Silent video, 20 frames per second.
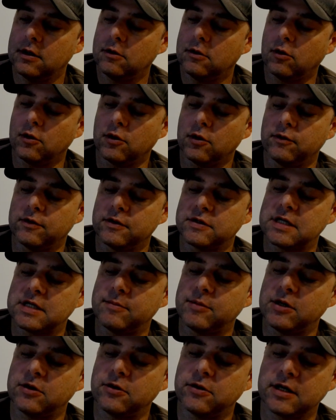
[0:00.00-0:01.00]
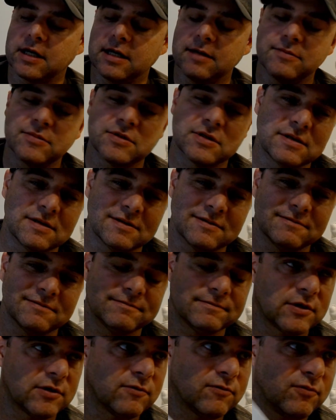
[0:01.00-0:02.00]
Although the Siberia games, you know,
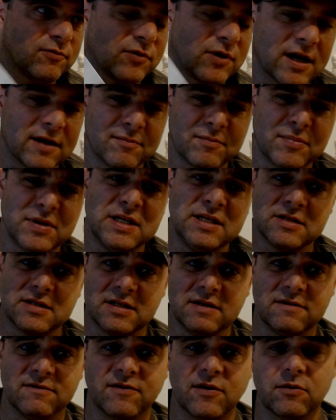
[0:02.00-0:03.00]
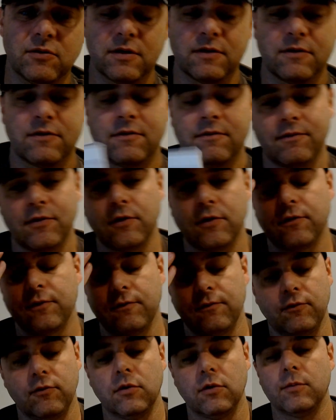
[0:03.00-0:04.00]
are kind of PC focused first and
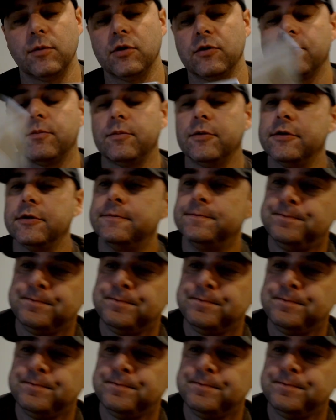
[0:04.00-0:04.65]
foremost. But